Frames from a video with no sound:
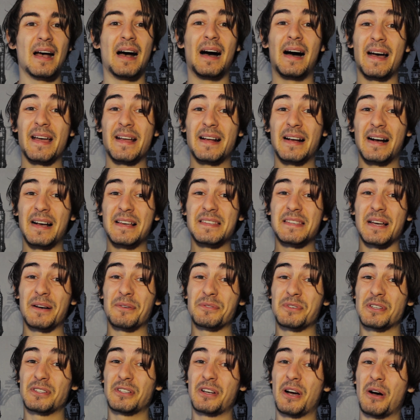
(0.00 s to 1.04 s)
Hi guys, how's
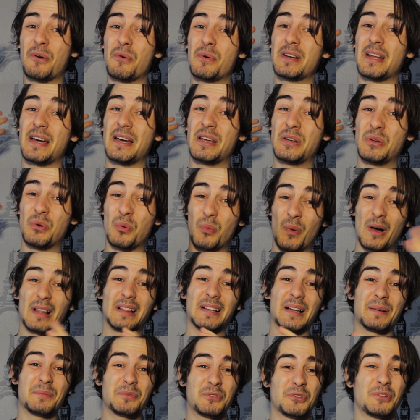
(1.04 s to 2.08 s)
it going? And
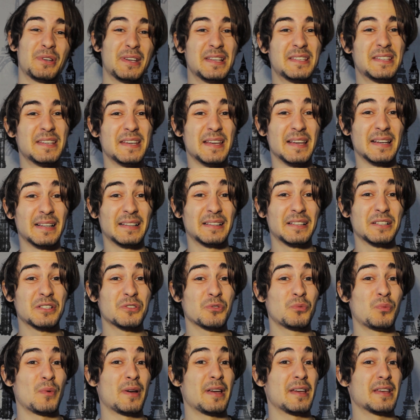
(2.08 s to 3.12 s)
welcome to Easy English
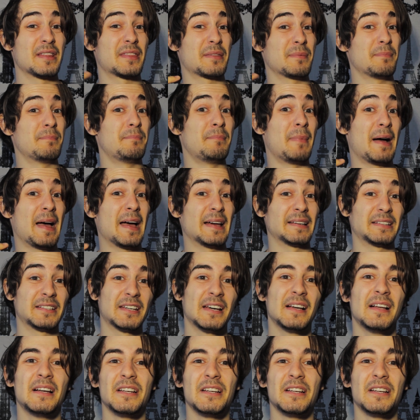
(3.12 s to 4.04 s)
with Matt.